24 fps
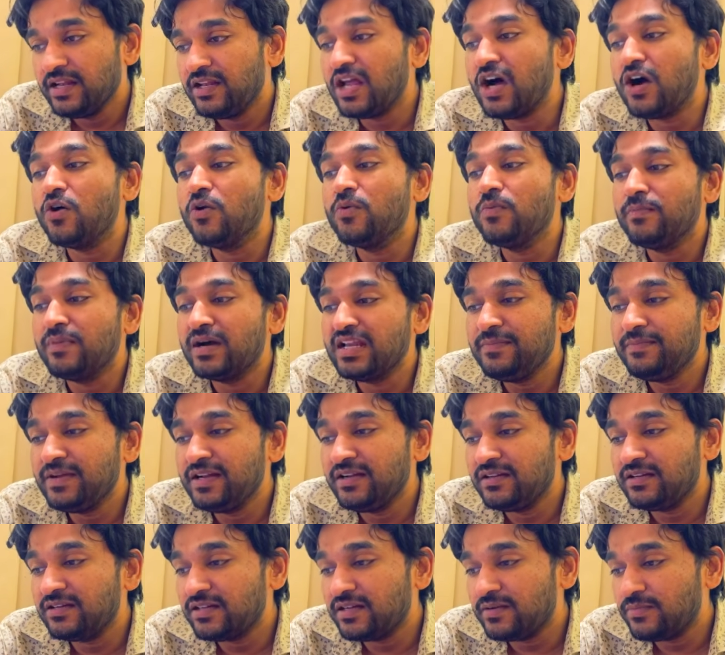Now,
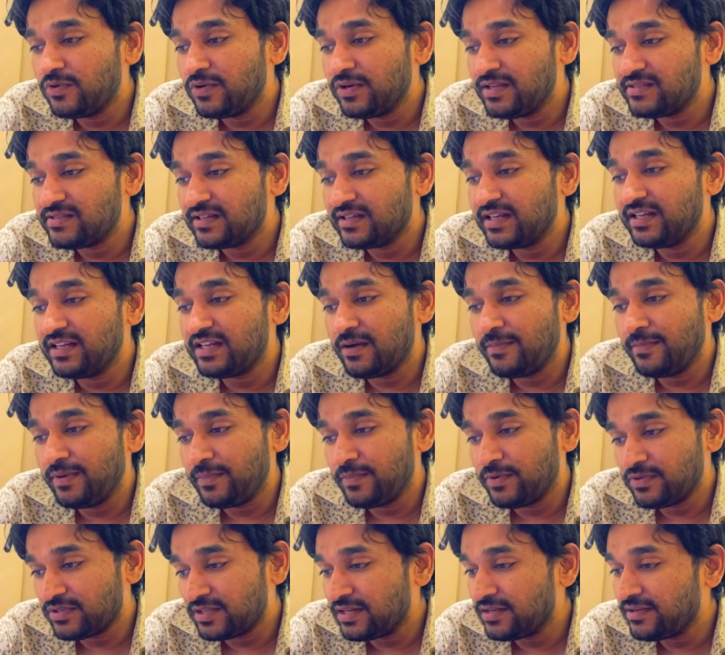MoneyPrinterTurbo is a GitHub
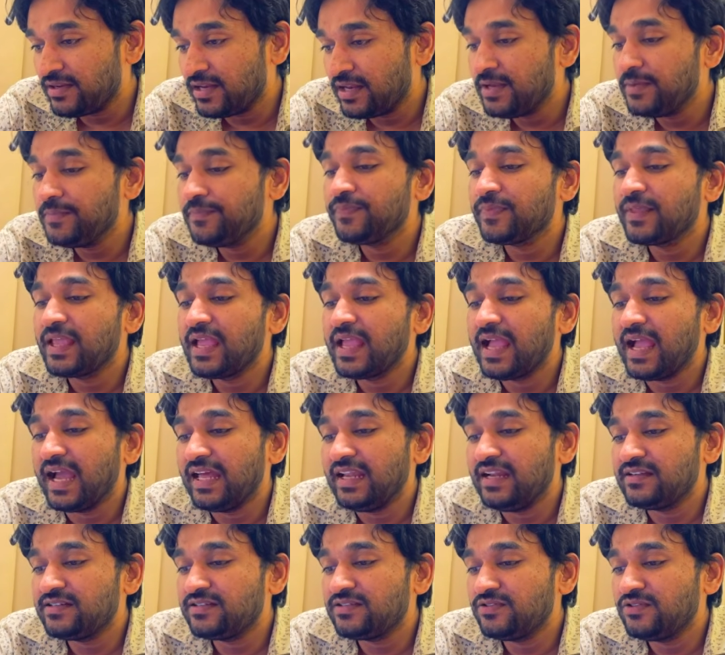repository and
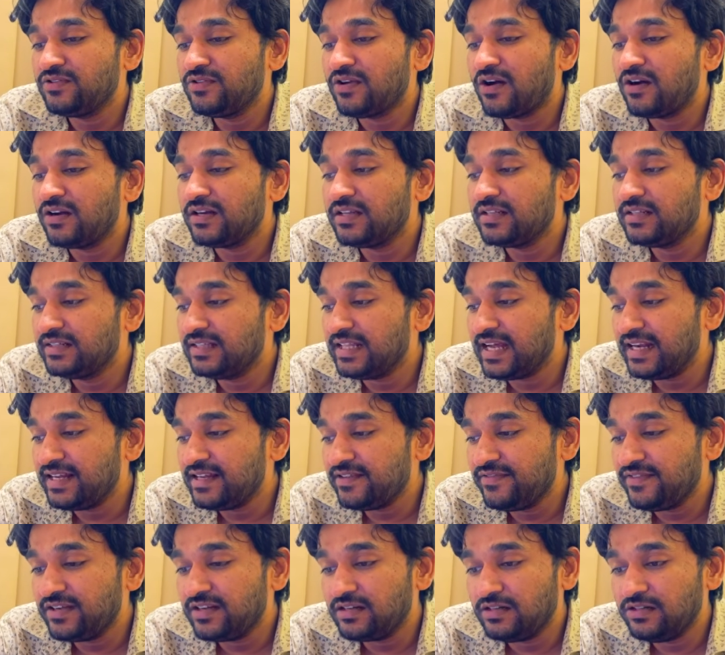it's not that
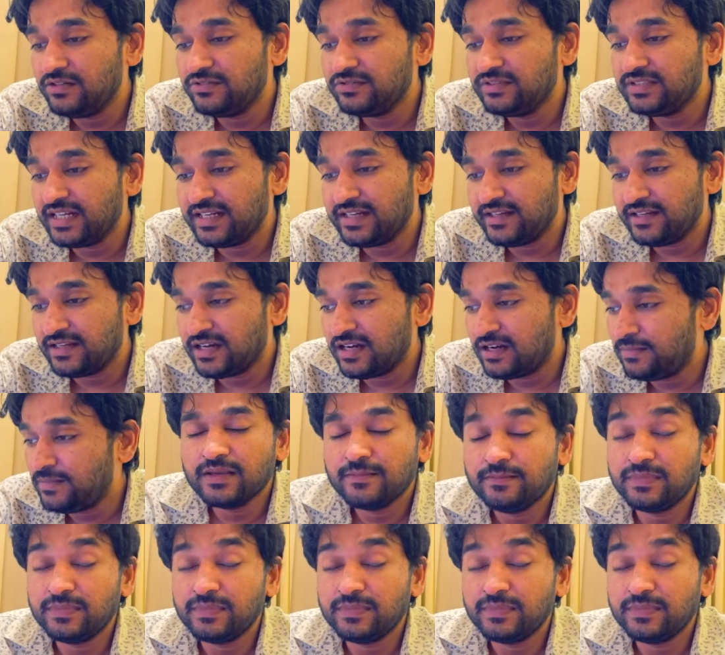difficult to set it up.